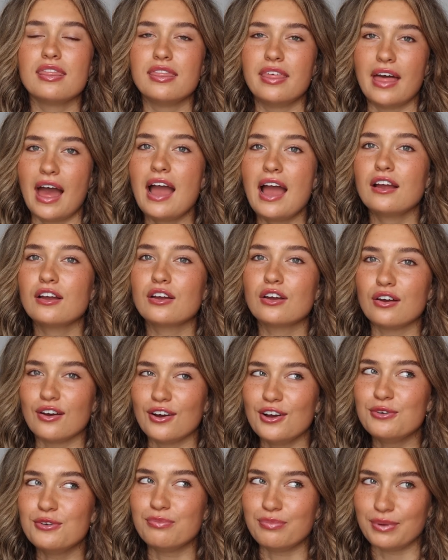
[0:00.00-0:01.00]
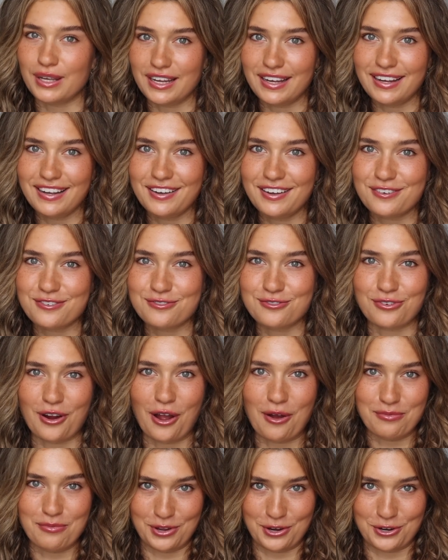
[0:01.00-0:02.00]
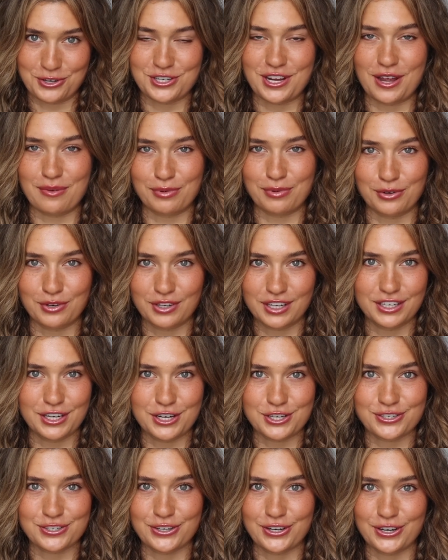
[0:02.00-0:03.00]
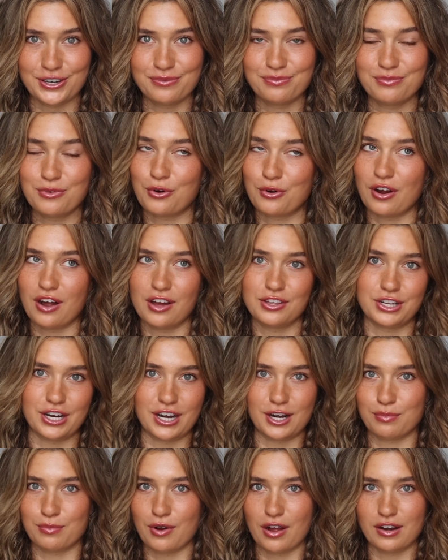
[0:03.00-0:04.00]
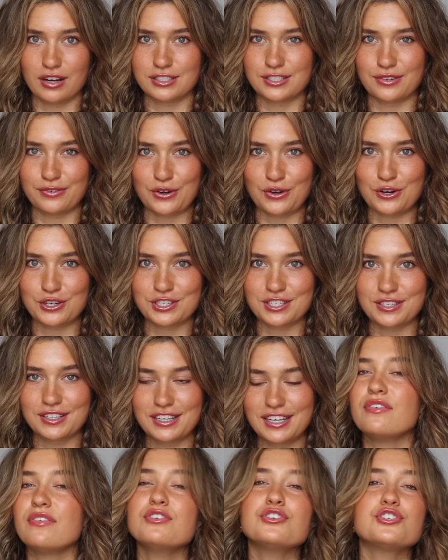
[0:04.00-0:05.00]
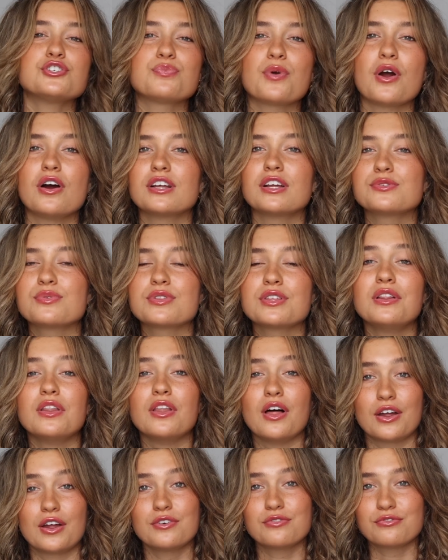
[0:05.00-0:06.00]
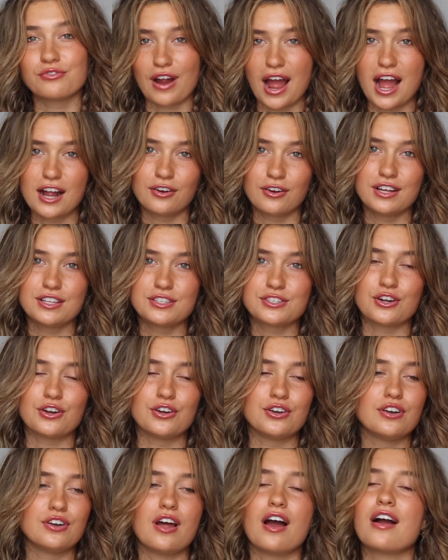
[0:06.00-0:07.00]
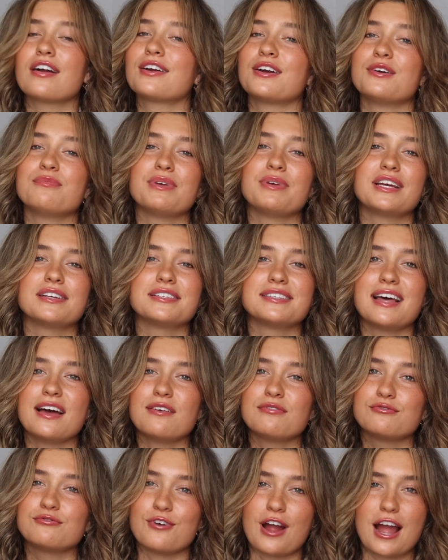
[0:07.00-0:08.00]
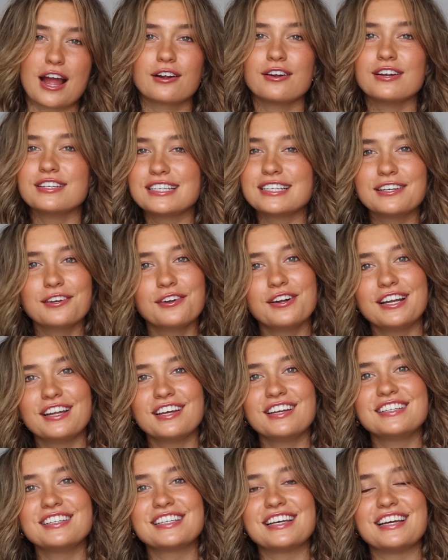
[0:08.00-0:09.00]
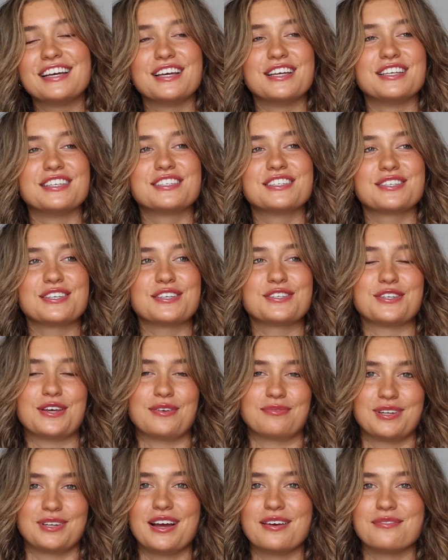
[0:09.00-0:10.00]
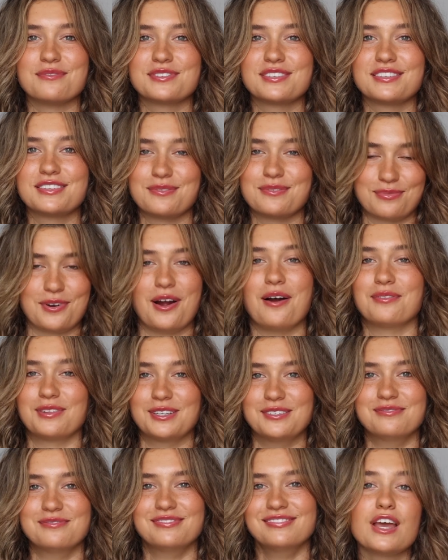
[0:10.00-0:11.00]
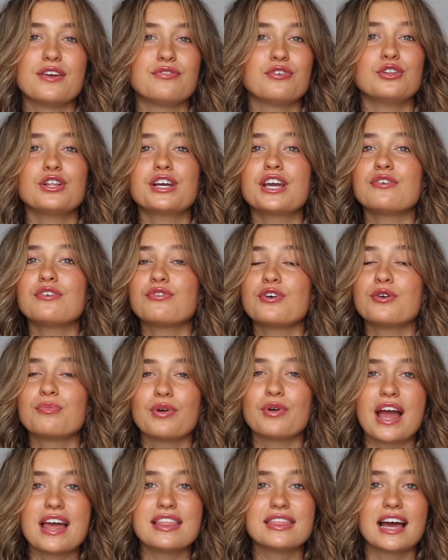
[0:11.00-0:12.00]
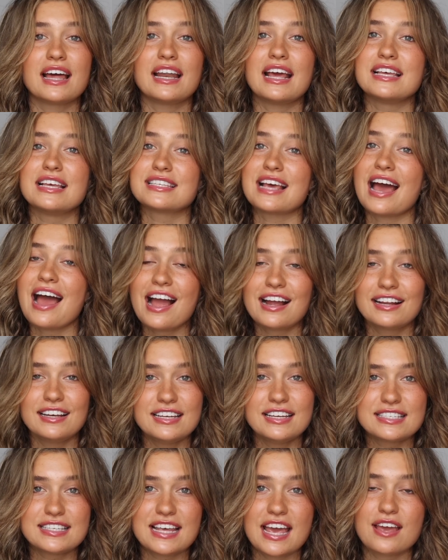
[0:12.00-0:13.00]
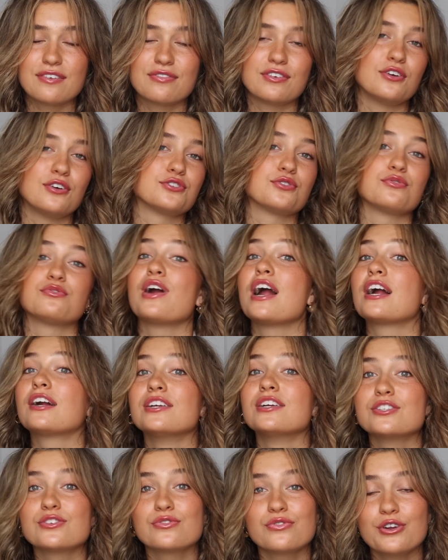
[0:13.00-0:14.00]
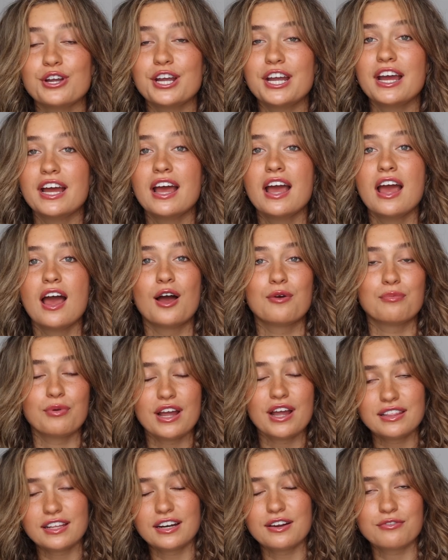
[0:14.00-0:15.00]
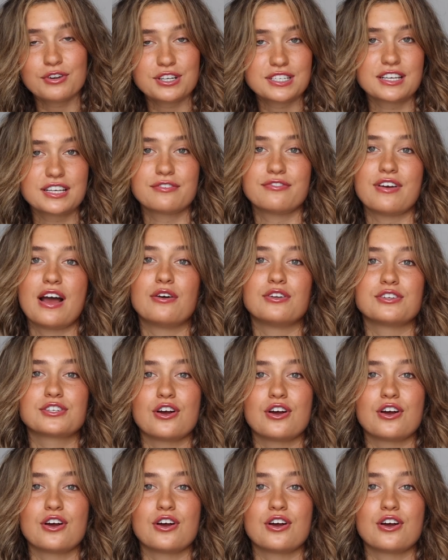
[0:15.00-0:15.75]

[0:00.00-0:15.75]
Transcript: that could be from your shampoo and conditioner or other hair products of yours. Even just products with a lot of fragrance are not good, because that fragrant ingredient is sometimes the problem. If you're looking for a brand that is acne safe and also fragrance free, a brand that I've recently found is